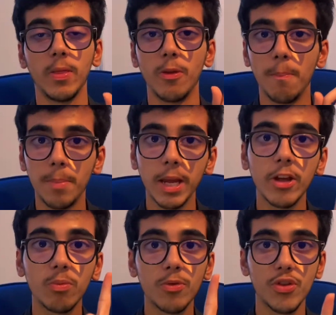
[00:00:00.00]
The
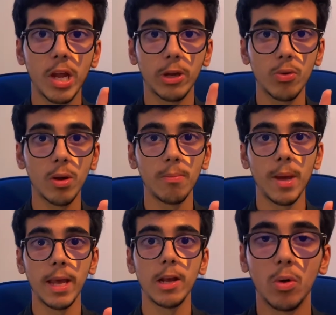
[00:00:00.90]
biggest mistake you can
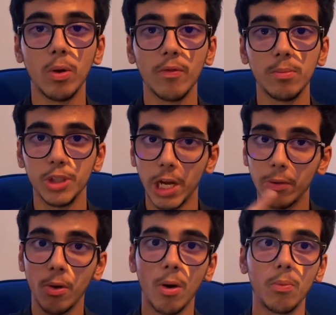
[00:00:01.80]
make going from
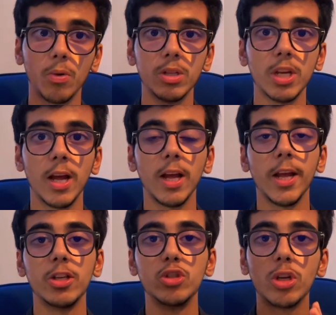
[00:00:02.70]
January onwards is to